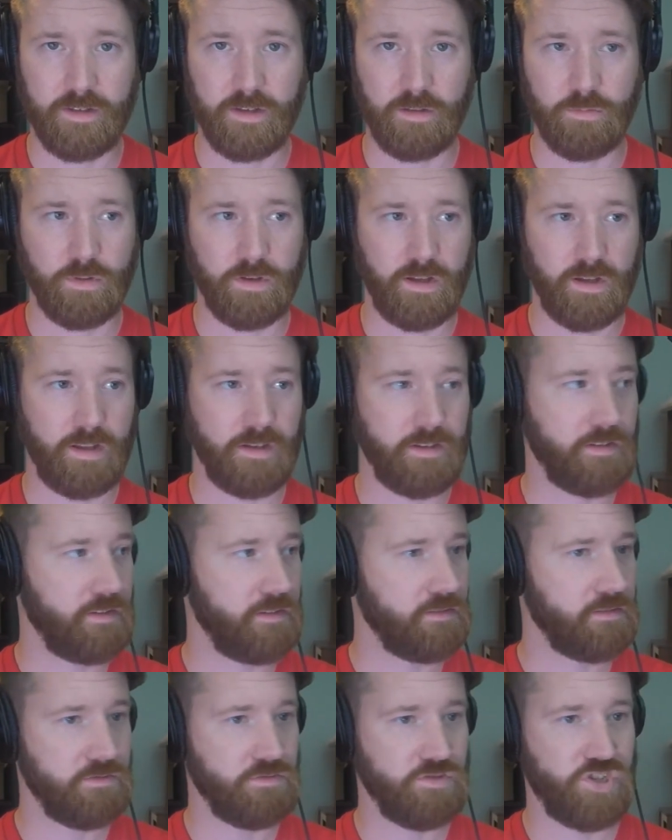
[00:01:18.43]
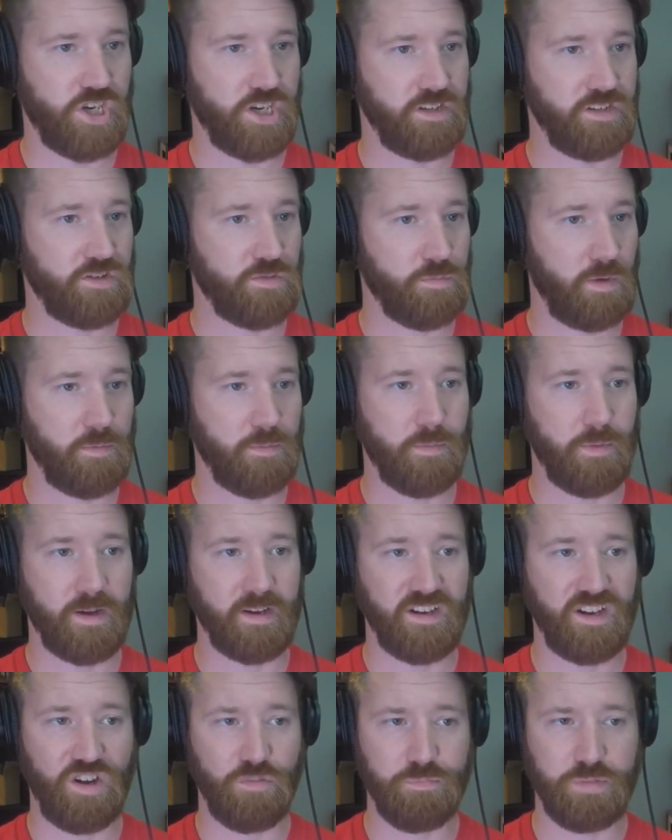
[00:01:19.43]
I went ahead and changed my
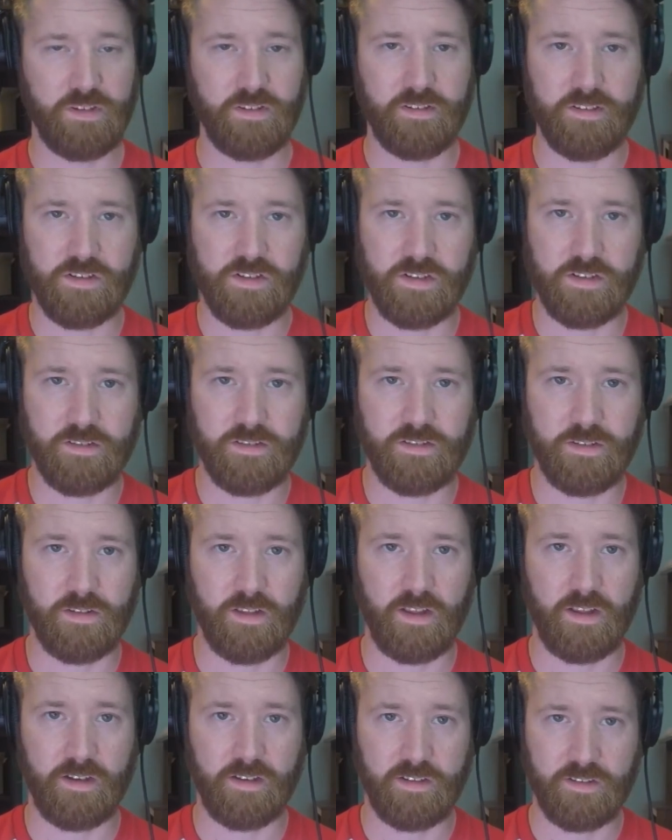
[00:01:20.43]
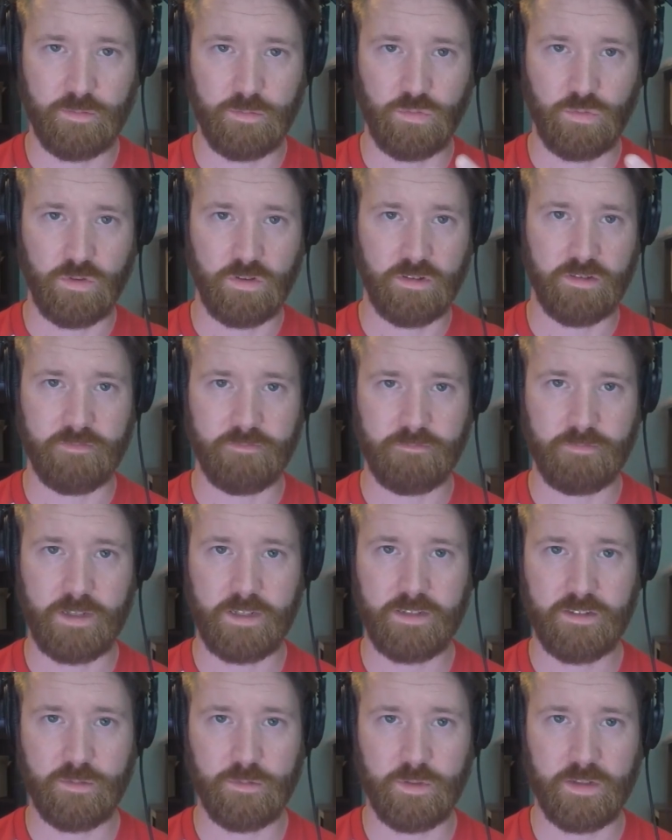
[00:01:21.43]
mic position so that it's more
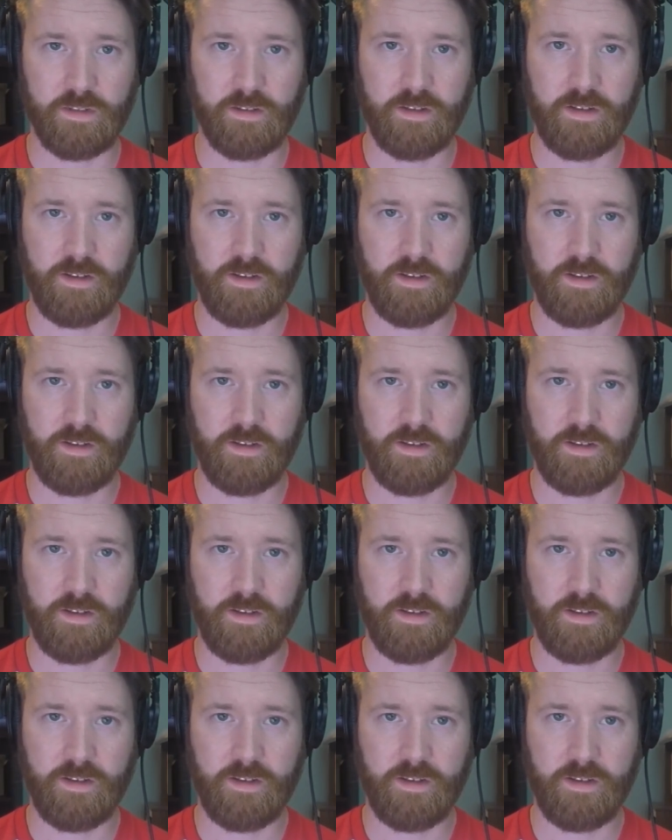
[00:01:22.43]
intimate,